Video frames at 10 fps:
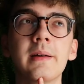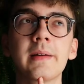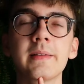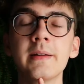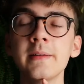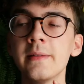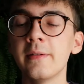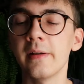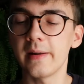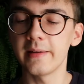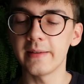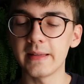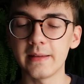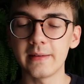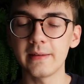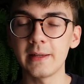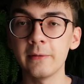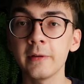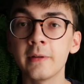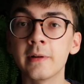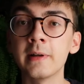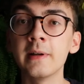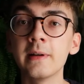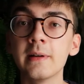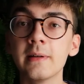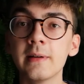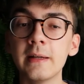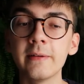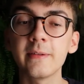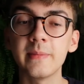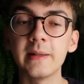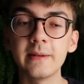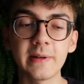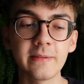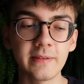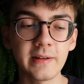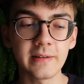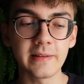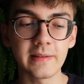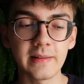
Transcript: I started to realize that he was smelling my fragrance.